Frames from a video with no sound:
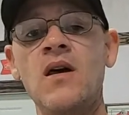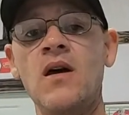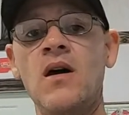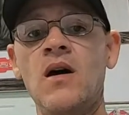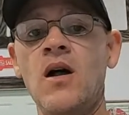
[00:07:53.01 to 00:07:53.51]

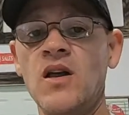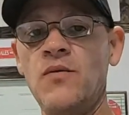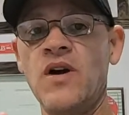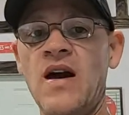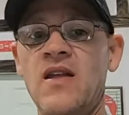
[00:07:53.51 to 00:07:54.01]
I'll
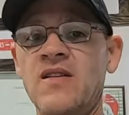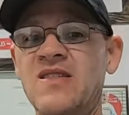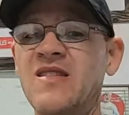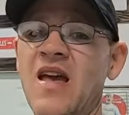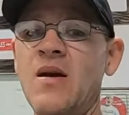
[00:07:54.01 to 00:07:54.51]
give you kind of the
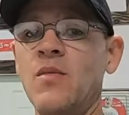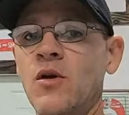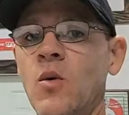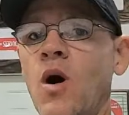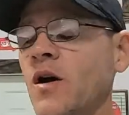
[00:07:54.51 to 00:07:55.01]
same
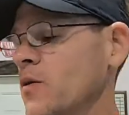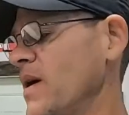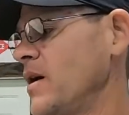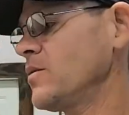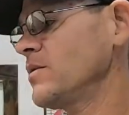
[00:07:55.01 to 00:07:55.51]
little walk
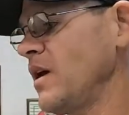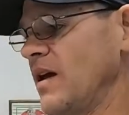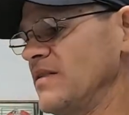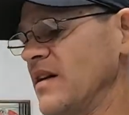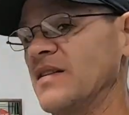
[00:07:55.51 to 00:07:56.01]
around
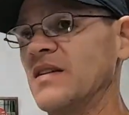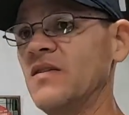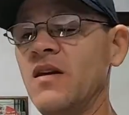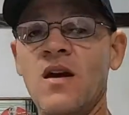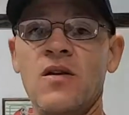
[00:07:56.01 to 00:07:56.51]
as I
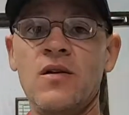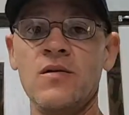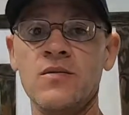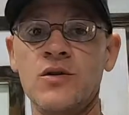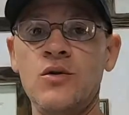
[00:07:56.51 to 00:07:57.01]
did the
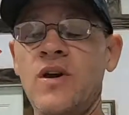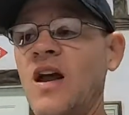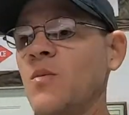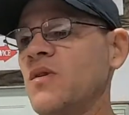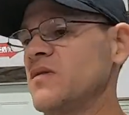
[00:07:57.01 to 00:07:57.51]
other two
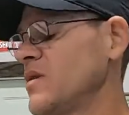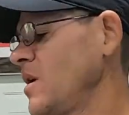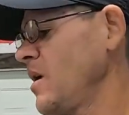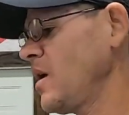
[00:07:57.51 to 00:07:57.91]
cameras,